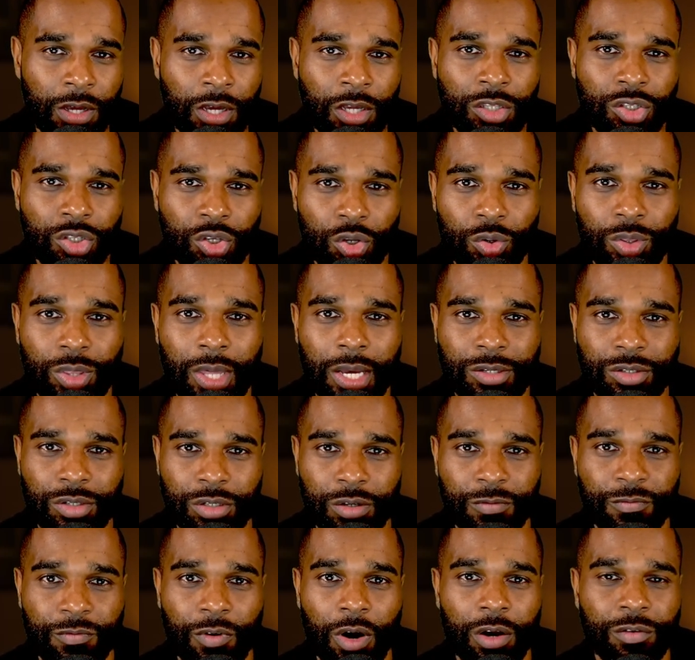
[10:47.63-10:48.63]

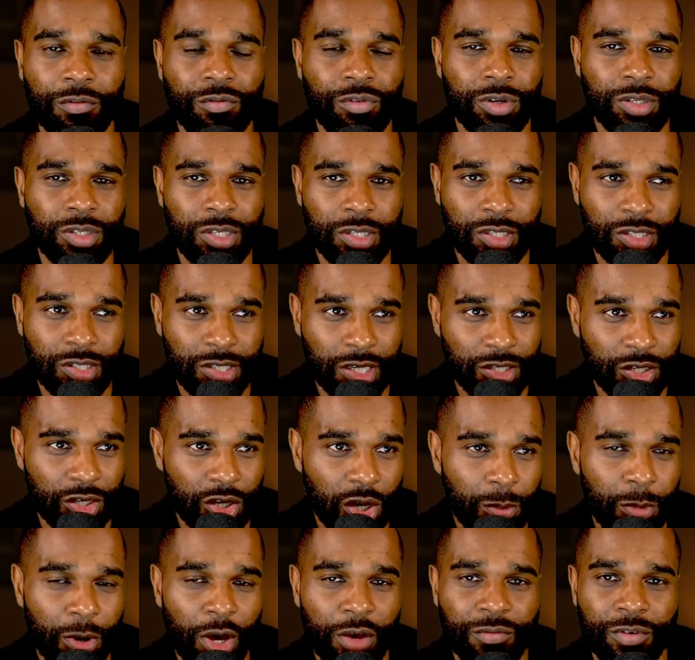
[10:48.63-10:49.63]
2005 Christian says
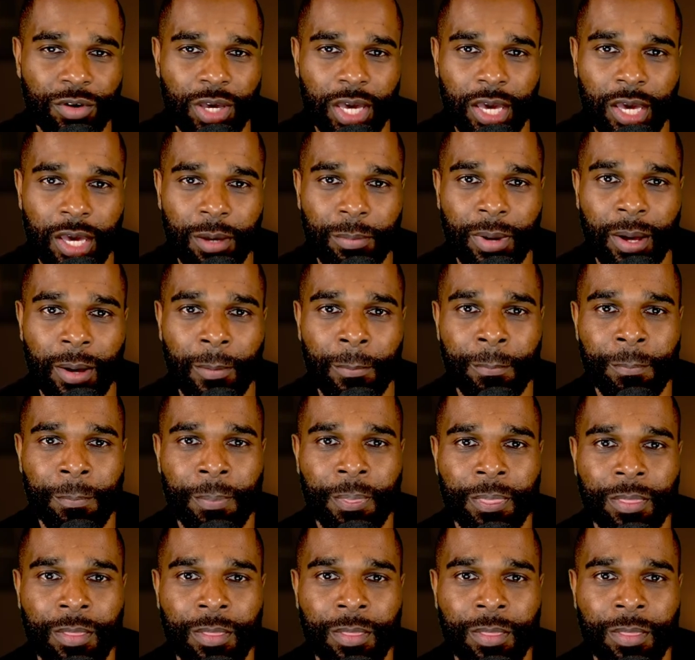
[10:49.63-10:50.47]
come over here man